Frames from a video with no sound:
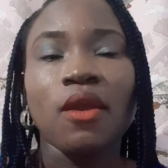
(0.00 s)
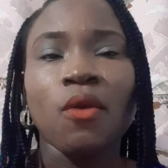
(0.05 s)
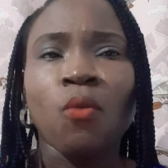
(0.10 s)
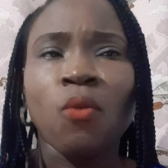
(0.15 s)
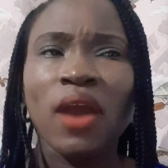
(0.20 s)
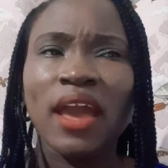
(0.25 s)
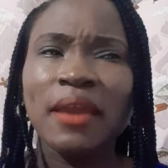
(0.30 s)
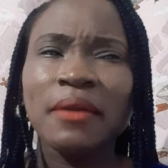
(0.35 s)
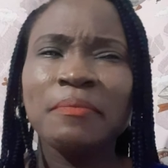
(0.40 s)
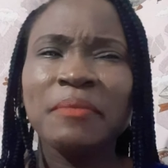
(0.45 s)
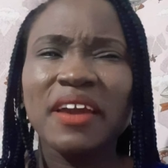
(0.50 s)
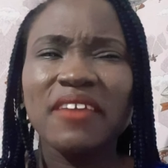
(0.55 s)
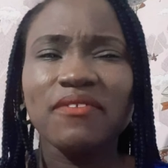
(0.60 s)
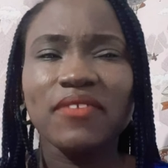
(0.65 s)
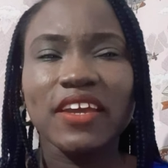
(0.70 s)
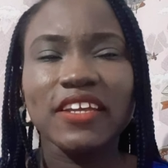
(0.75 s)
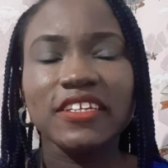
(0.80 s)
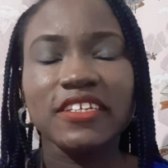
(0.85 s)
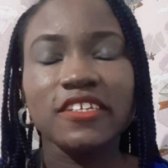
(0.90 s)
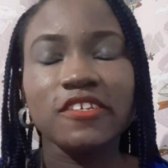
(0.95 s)
Why am I
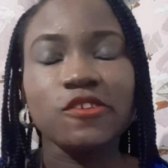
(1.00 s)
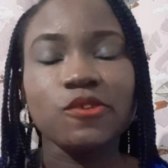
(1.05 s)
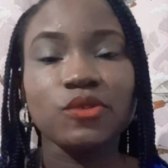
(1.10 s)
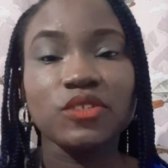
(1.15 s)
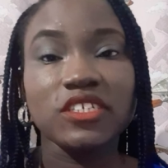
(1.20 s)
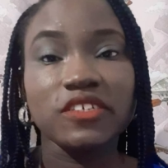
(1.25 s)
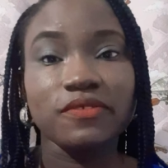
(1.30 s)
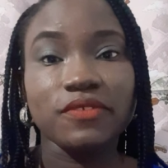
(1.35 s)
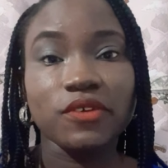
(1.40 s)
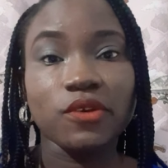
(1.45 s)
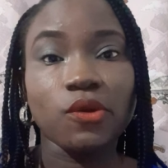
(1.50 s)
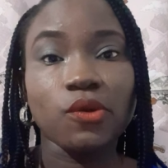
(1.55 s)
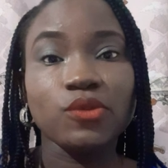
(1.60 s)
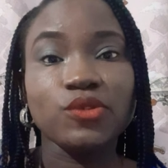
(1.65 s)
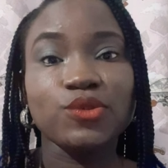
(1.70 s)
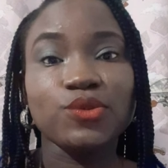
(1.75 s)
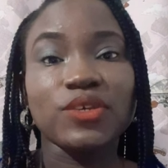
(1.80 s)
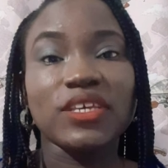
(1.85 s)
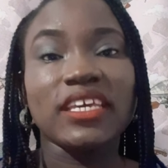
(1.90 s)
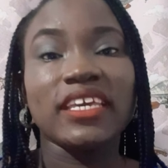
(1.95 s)
finding it so difficult
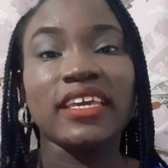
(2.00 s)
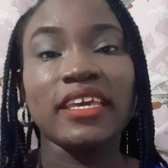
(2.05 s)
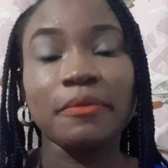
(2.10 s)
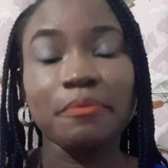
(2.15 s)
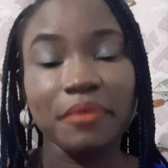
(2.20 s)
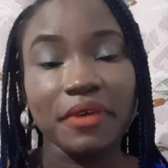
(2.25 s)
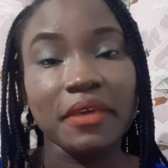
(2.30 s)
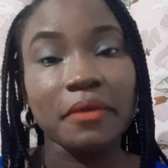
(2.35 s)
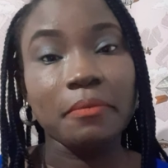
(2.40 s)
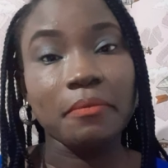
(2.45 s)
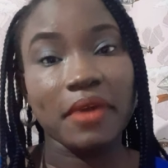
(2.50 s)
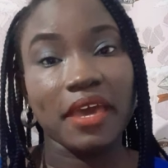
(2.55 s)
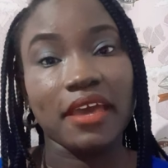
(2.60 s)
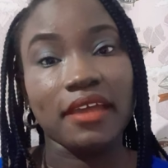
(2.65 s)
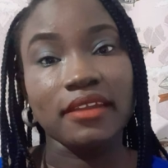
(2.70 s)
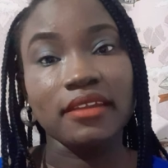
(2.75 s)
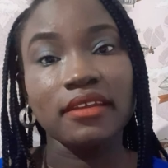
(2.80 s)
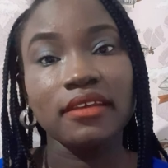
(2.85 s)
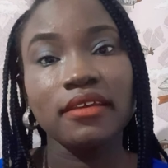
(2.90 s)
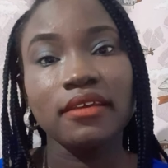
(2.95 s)
to keep a
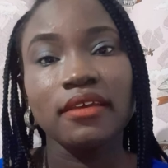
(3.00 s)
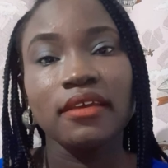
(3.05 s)
man?